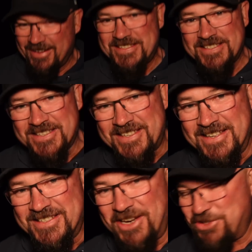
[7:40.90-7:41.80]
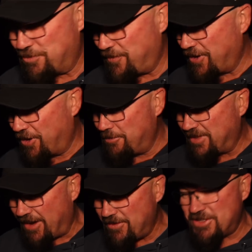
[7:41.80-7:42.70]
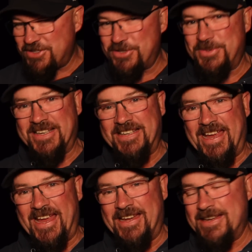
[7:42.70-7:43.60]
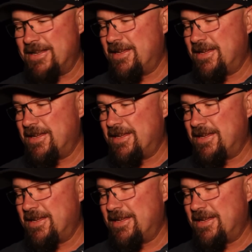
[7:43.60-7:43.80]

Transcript: This is a sensational photo. I'm going to do it again